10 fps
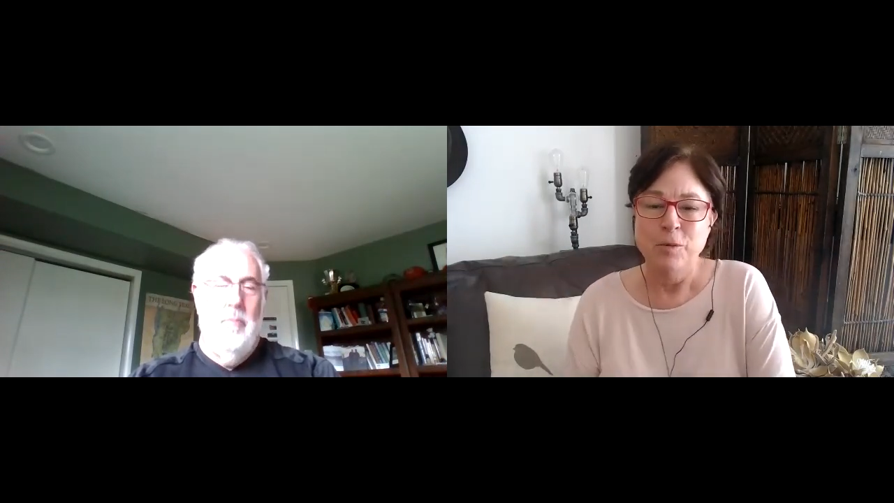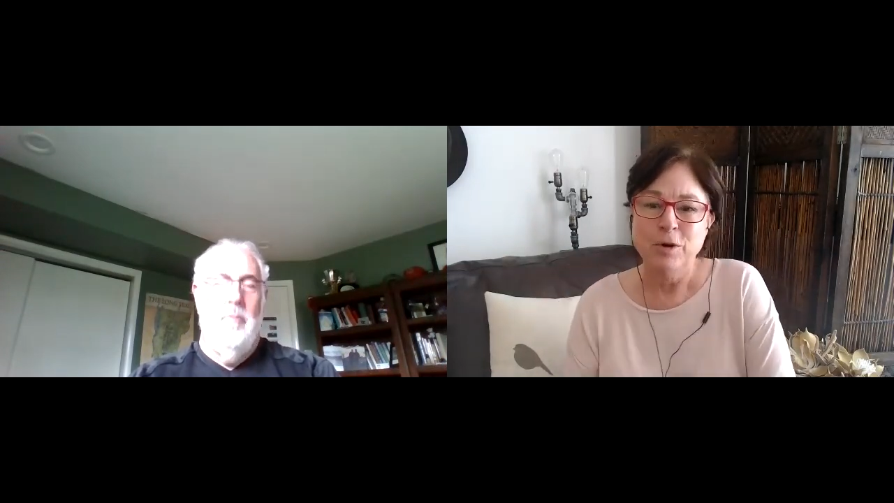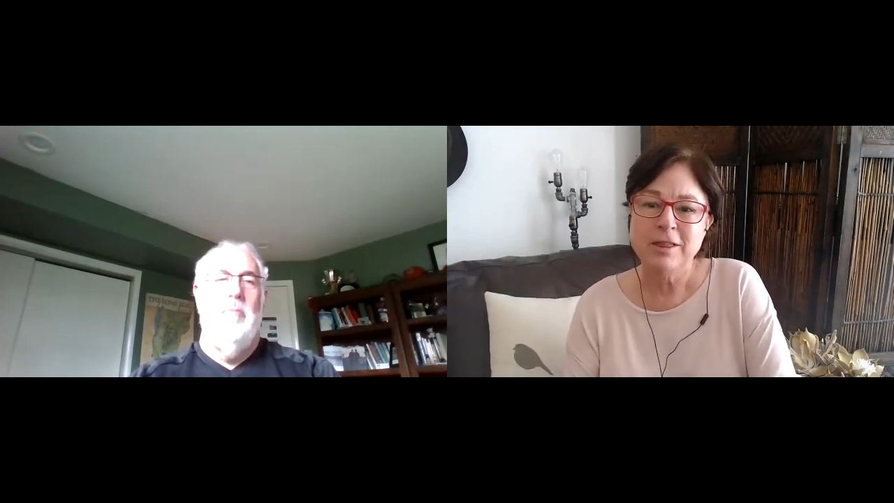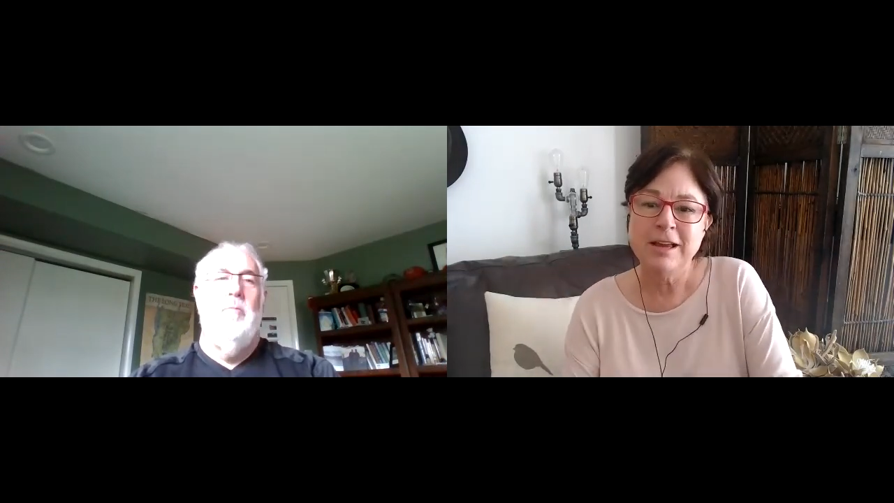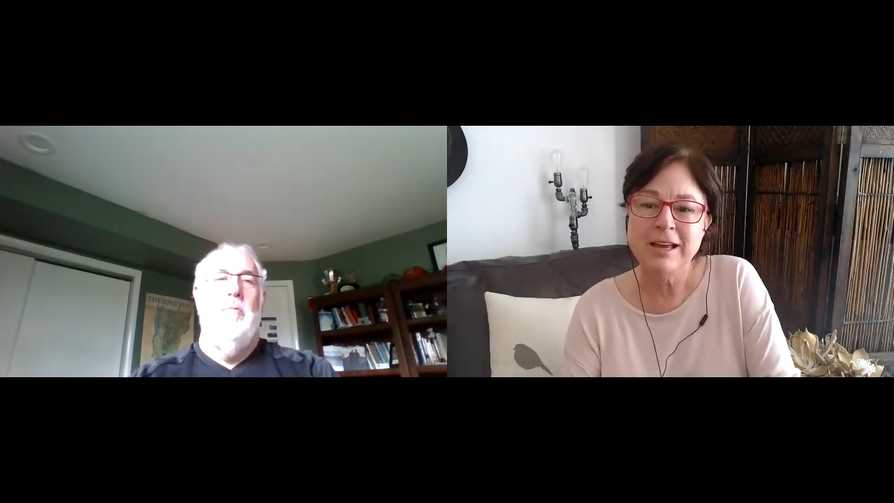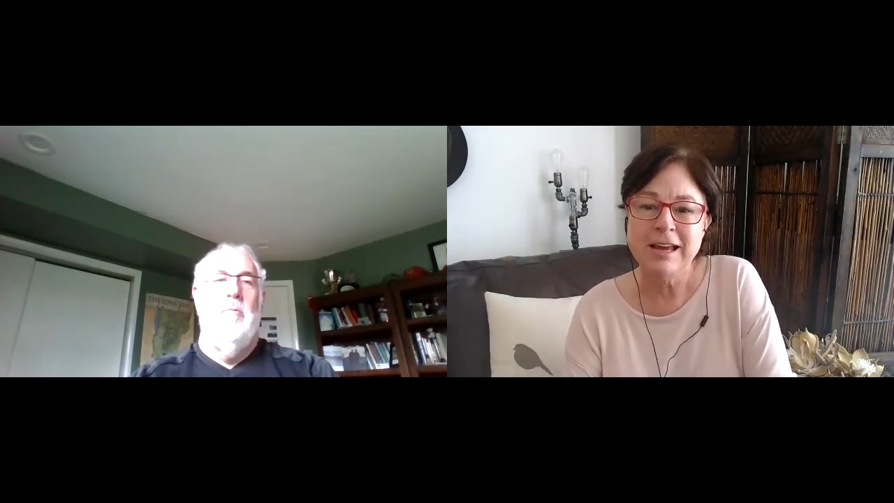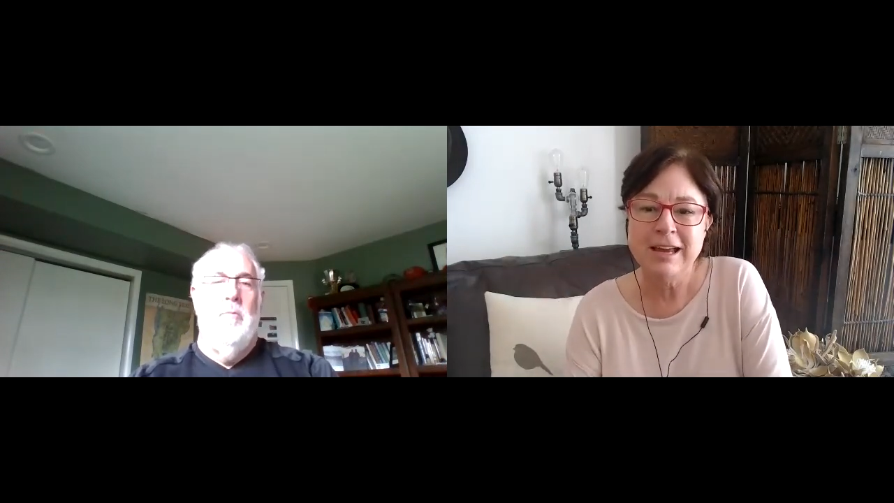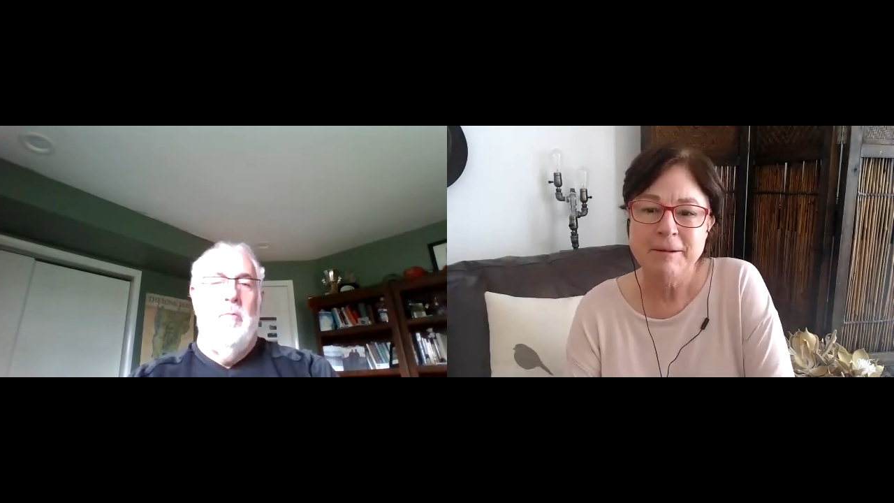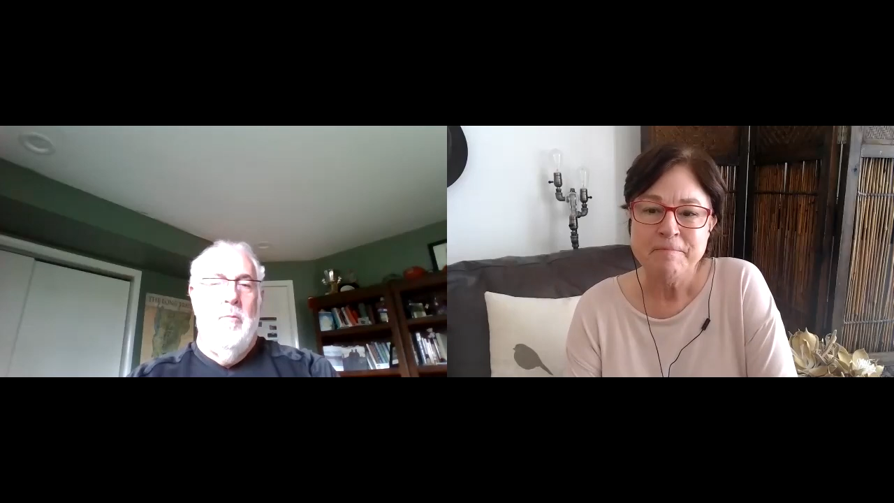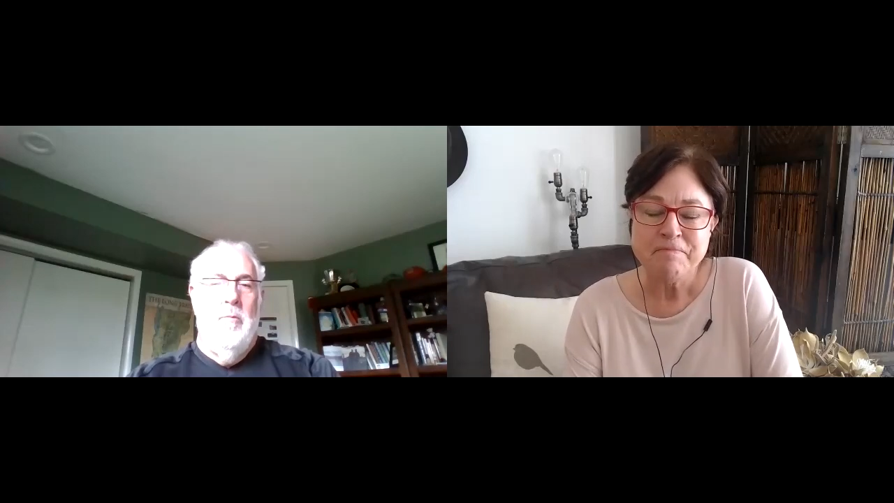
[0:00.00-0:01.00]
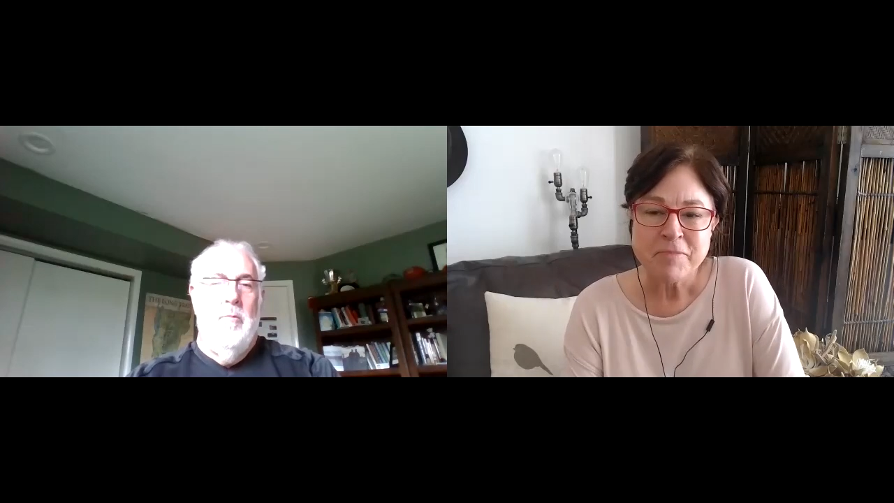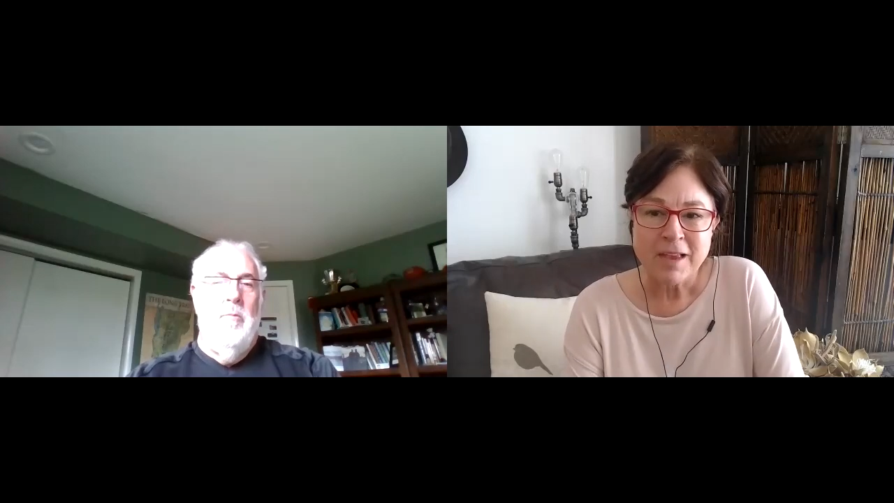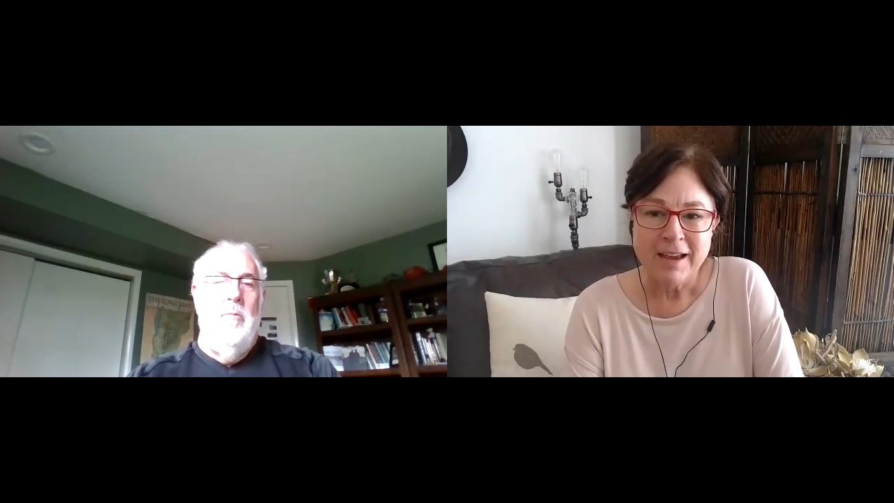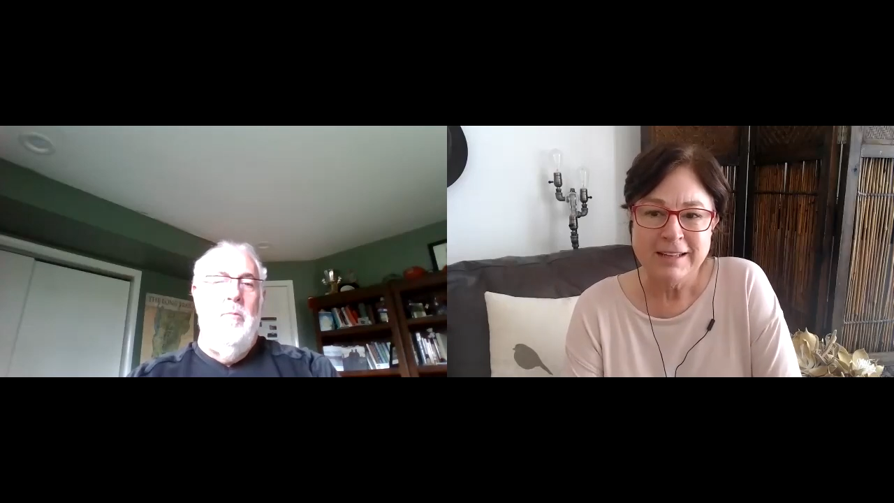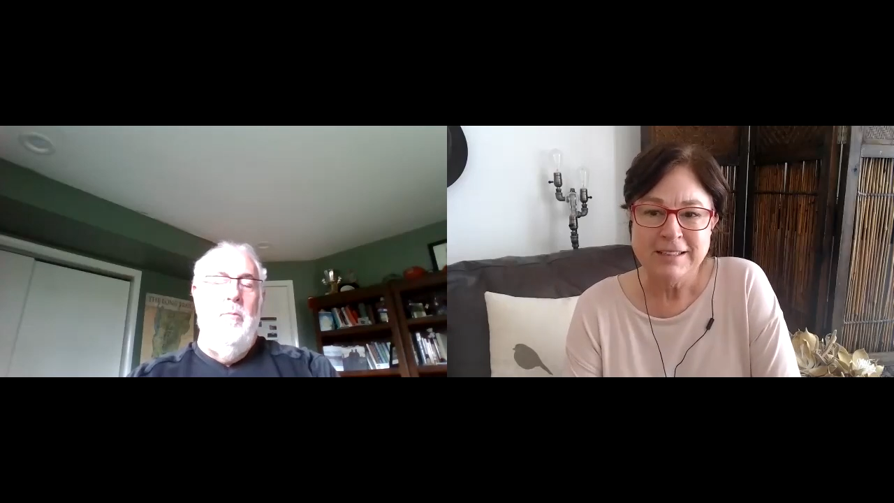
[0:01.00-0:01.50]
We're thinking
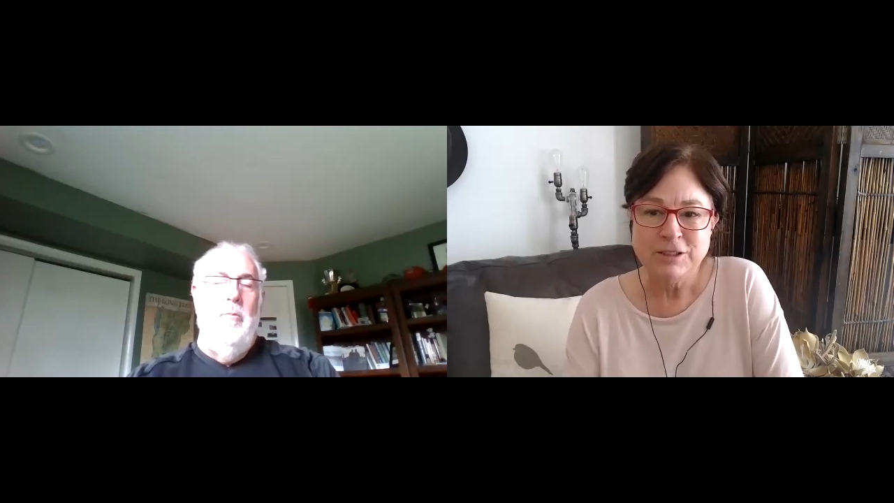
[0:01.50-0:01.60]
in